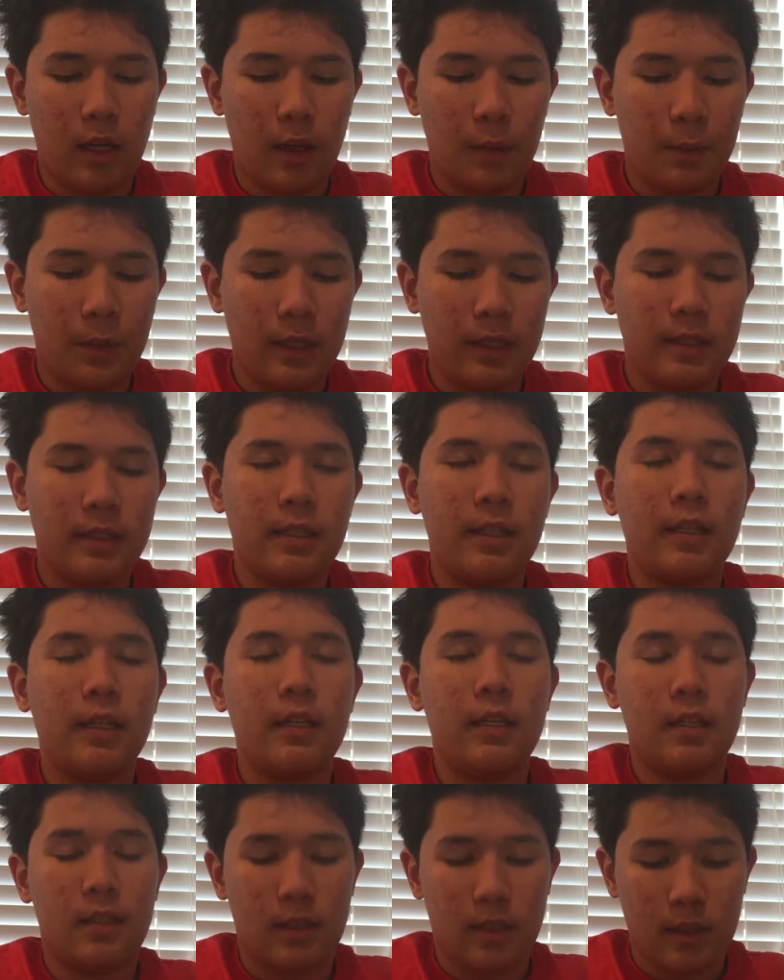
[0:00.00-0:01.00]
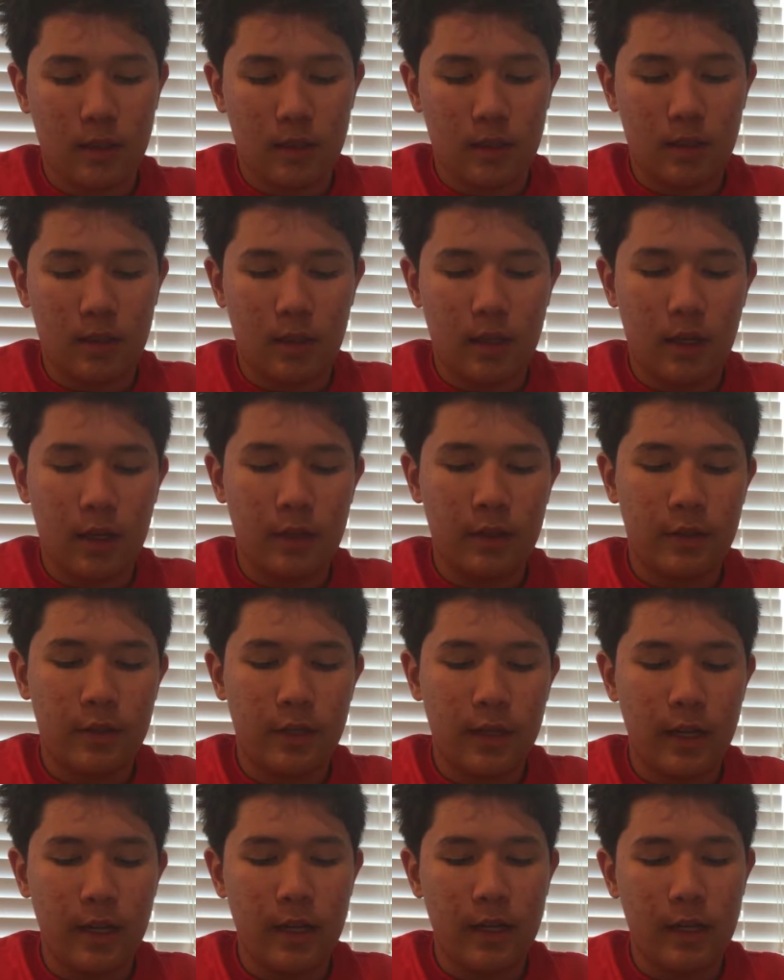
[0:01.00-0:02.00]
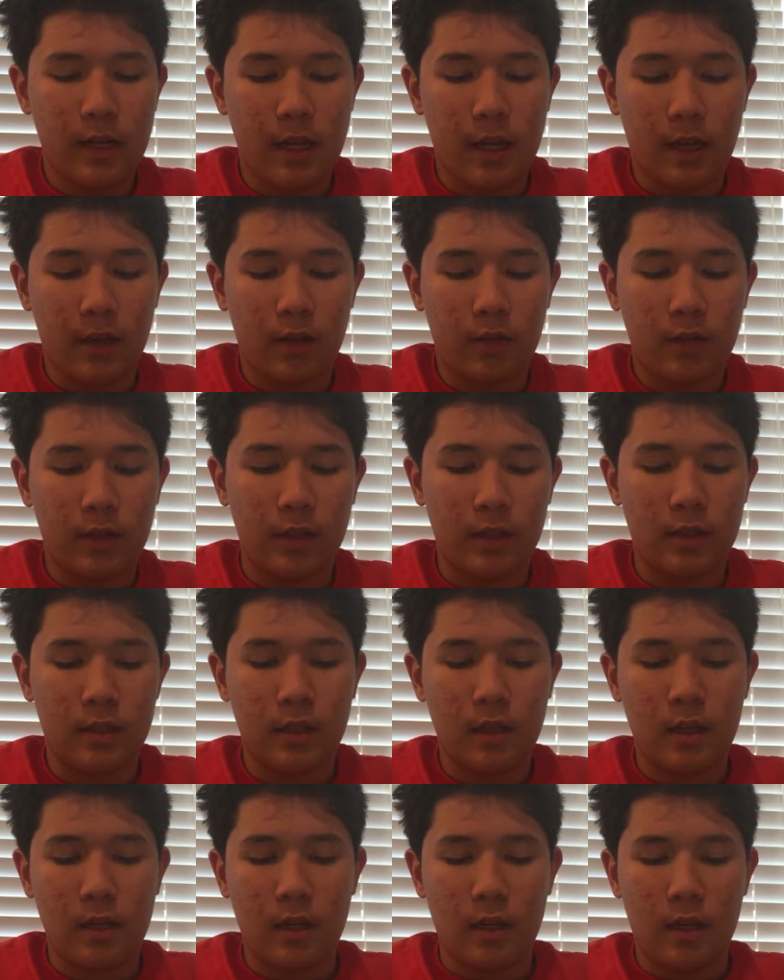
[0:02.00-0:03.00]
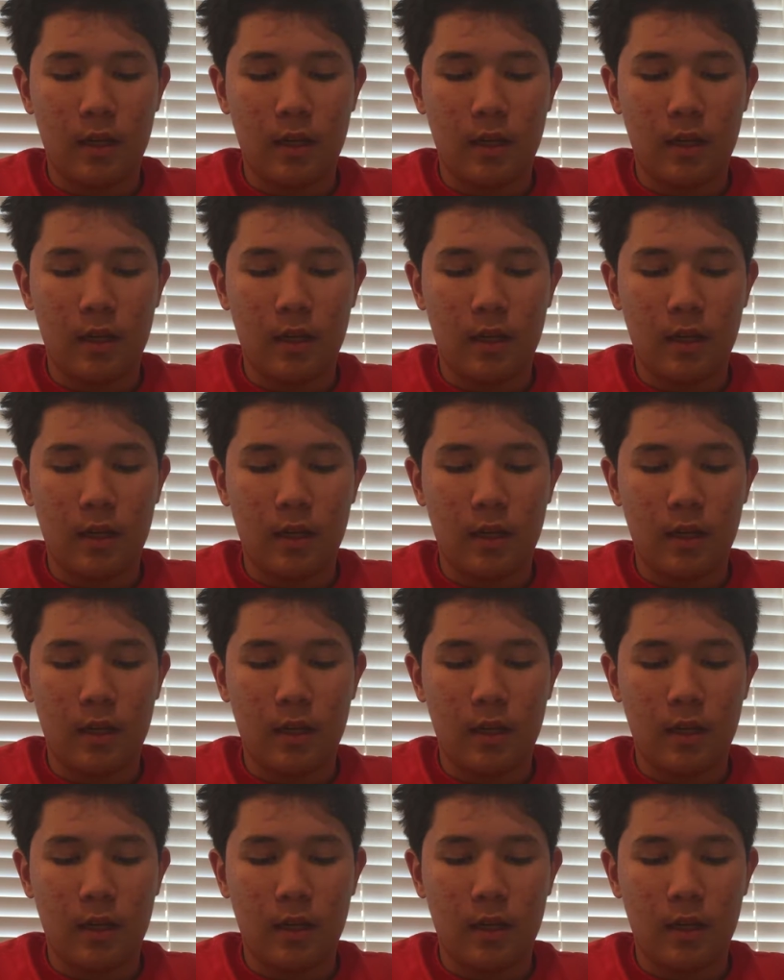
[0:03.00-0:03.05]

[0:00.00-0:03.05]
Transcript: And what he's thinking, and today now he's